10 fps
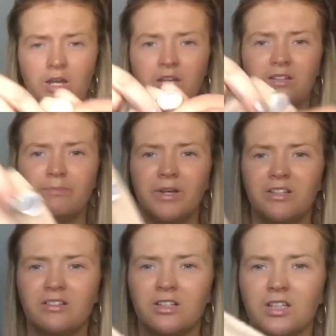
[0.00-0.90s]
It's
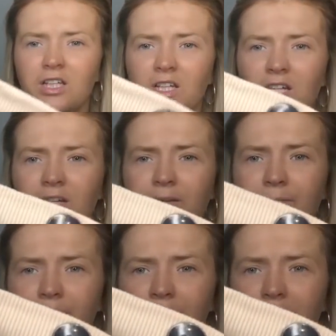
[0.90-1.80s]
basically
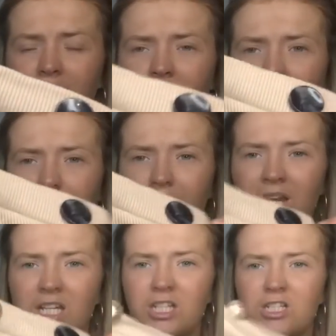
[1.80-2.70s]
a
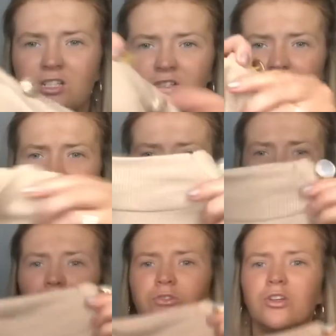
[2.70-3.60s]
beige sort of
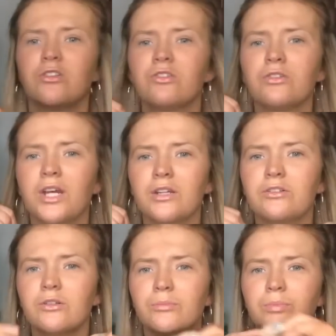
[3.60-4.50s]
turtleneck
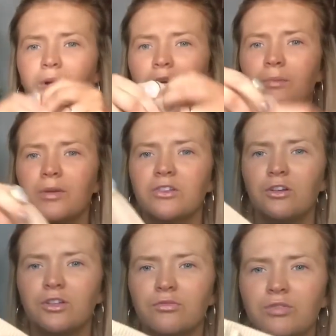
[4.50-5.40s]
jumper, but it's
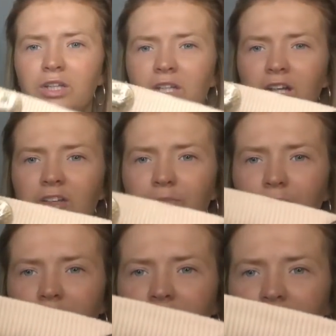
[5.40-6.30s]
got these really nice
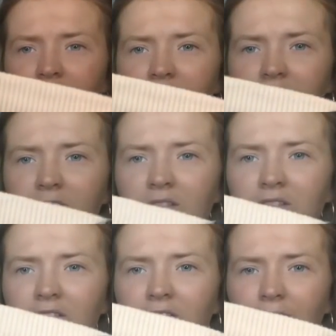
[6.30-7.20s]
buttons.
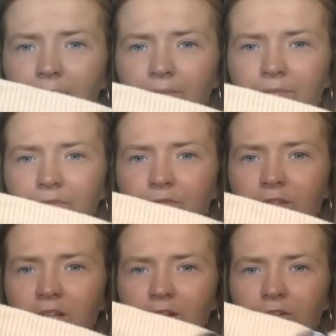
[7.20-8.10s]
You see them?
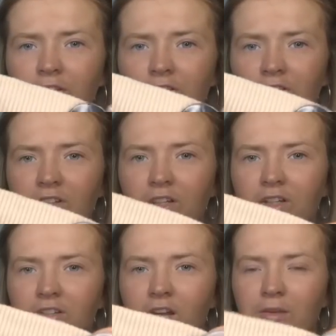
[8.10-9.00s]
Really not sexy. season
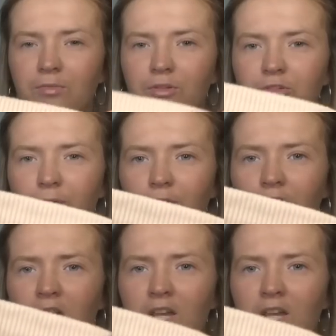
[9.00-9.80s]
I need to get them done tomorrow.